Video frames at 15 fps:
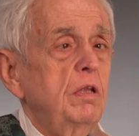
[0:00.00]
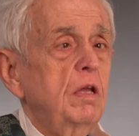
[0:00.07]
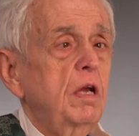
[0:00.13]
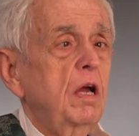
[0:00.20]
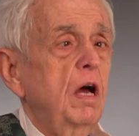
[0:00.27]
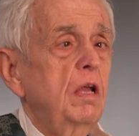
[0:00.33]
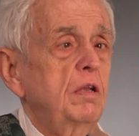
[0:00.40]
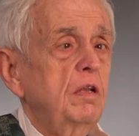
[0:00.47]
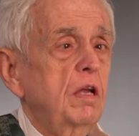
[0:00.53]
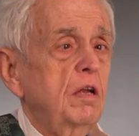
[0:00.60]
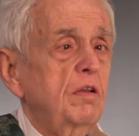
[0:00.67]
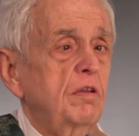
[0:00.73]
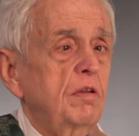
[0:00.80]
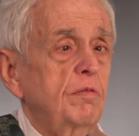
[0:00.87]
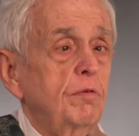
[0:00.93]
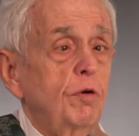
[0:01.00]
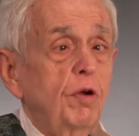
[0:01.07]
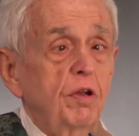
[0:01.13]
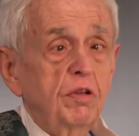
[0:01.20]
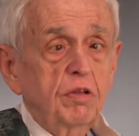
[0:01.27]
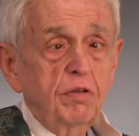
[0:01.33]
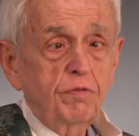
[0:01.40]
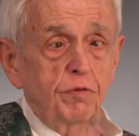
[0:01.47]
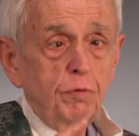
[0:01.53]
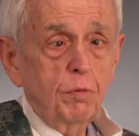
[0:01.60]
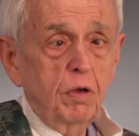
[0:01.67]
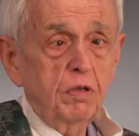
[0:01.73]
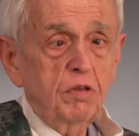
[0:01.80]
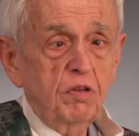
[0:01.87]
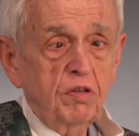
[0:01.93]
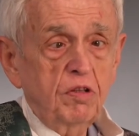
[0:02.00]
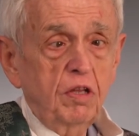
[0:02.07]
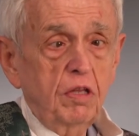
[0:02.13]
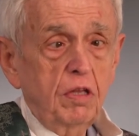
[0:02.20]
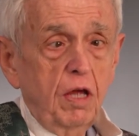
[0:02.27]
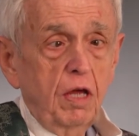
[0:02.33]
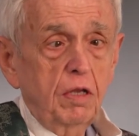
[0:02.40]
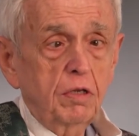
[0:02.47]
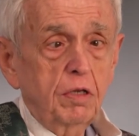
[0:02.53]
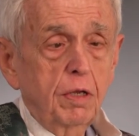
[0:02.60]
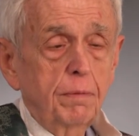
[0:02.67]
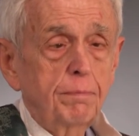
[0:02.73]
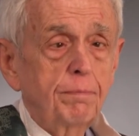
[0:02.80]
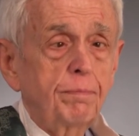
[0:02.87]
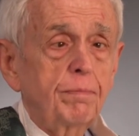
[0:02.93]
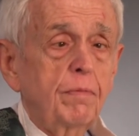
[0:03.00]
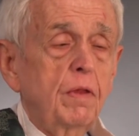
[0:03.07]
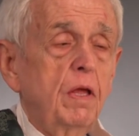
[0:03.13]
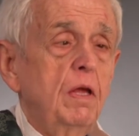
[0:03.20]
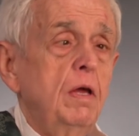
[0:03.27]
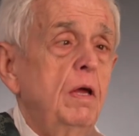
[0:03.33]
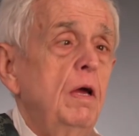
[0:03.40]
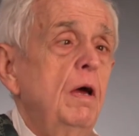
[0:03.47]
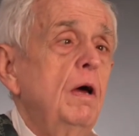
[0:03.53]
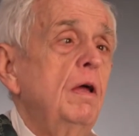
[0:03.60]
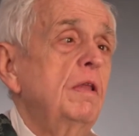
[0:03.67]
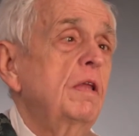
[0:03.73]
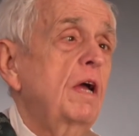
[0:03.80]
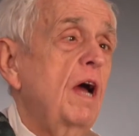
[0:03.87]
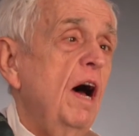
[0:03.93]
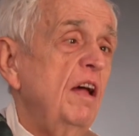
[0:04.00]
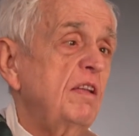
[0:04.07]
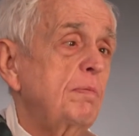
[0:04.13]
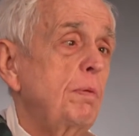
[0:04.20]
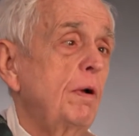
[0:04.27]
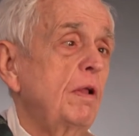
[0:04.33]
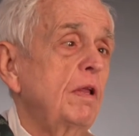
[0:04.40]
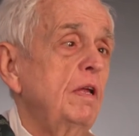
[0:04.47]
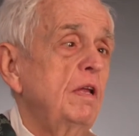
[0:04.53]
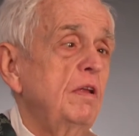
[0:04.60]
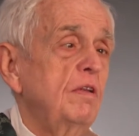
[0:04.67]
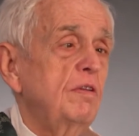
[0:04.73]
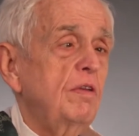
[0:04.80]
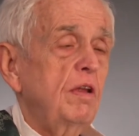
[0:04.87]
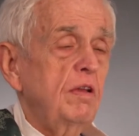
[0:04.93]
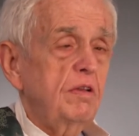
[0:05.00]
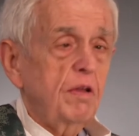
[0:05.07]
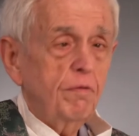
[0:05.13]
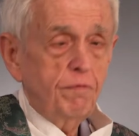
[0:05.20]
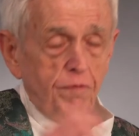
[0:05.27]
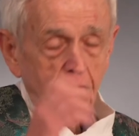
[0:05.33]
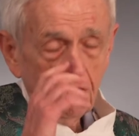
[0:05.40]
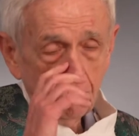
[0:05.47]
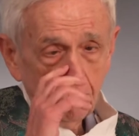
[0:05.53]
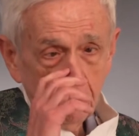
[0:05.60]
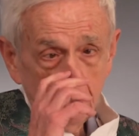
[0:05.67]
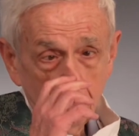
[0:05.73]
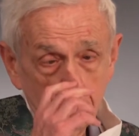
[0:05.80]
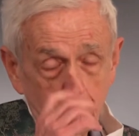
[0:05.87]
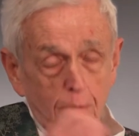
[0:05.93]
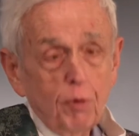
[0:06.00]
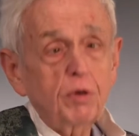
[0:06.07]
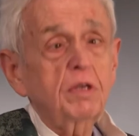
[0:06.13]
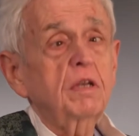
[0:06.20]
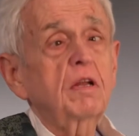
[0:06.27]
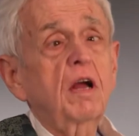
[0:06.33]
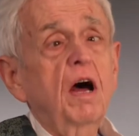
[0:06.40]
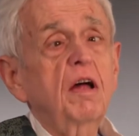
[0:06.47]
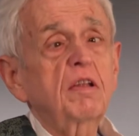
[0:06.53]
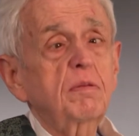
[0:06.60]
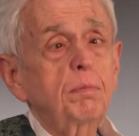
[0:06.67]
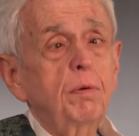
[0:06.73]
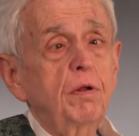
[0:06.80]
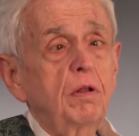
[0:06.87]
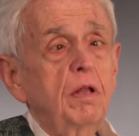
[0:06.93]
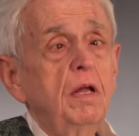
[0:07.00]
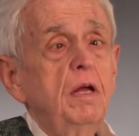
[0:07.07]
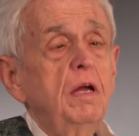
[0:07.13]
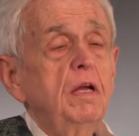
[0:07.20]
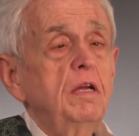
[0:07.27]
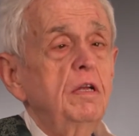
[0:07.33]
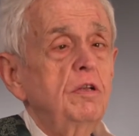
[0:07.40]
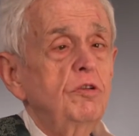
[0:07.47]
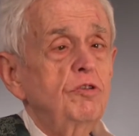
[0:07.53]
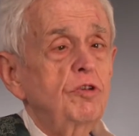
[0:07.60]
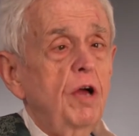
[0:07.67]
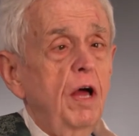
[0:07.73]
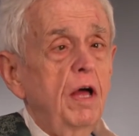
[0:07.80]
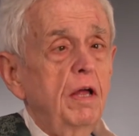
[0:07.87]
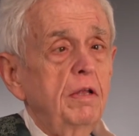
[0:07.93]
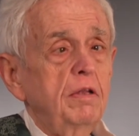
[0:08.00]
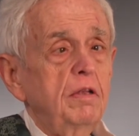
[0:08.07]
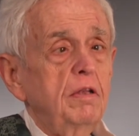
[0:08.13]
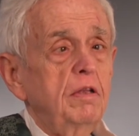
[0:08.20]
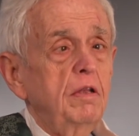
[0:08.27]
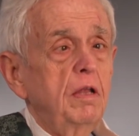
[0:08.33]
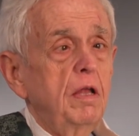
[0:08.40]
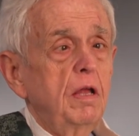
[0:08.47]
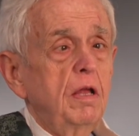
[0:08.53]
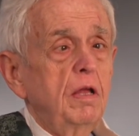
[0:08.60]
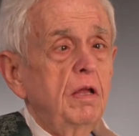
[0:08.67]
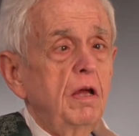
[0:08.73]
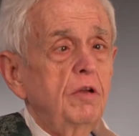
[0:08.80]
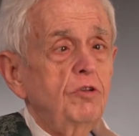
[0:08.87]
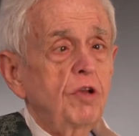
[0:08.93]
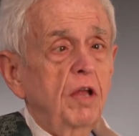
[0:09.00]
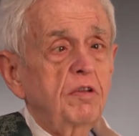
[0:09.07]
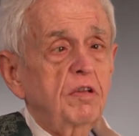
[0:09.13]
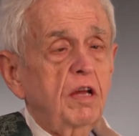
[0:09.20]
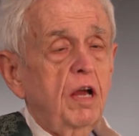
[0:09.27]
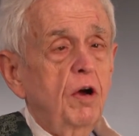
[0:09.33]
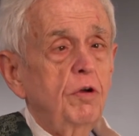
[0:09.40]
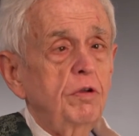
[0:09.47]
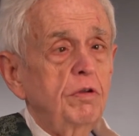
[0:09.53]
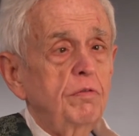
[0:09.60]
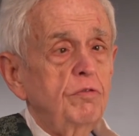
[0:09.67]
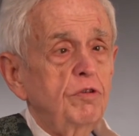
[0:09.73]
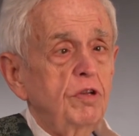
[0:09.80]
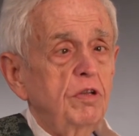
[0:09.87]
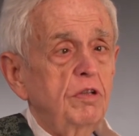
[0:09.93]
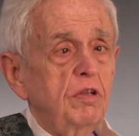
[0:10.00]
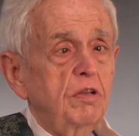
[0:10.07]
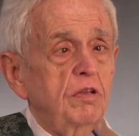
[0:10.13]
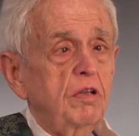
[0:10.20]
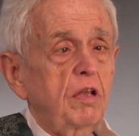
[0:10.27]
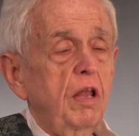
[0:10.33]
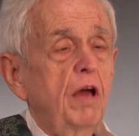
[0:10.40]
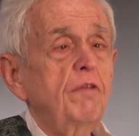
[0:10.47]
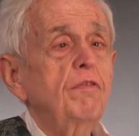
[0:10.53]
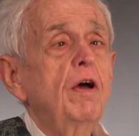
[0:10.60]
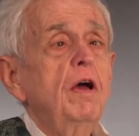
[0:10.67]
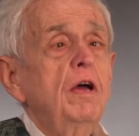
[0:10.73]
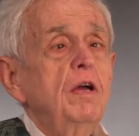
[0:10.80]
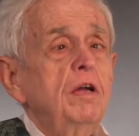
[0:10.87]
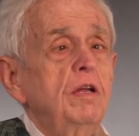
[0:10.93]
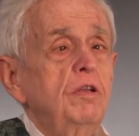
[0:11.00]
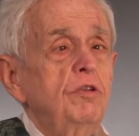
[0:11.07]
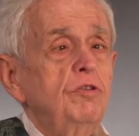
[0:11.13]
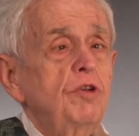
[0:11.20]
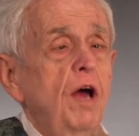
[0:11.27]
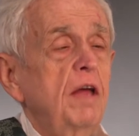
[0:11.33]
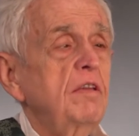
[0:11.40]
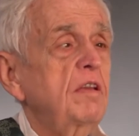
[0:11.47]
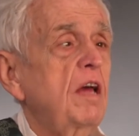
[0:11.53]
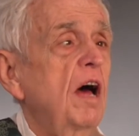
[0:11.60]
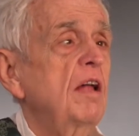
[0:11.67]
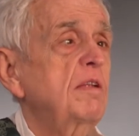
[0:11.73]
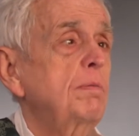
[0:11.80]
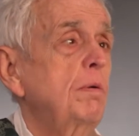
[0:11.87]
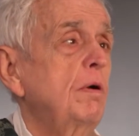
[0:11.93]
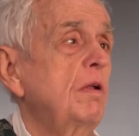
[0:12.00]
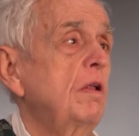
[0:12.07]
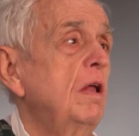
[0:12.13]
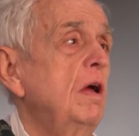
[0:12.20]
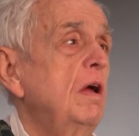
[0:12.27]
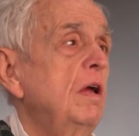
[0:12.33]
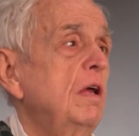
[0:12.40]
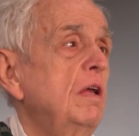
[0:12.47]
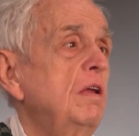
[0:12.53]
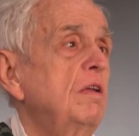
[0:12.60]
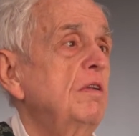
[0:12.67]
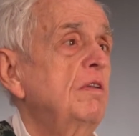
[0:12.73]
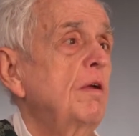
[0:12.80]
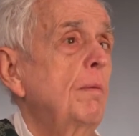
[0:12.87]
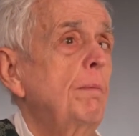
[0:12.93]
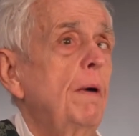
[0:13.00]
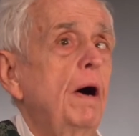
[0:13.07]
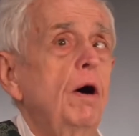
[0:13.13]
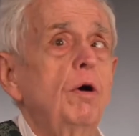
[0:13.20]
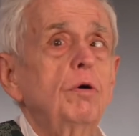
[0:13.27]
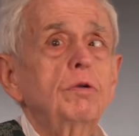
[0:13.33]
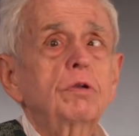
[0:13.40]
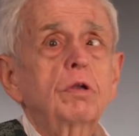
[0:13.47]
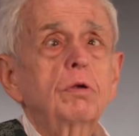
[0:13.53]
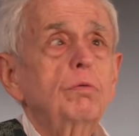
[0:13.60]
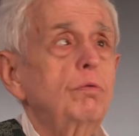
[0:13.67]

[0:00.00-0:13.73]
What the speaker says: the context of grace, if you want to say that. The gospel is a very important gospel in John's account of Jesus' life. John's gospel is about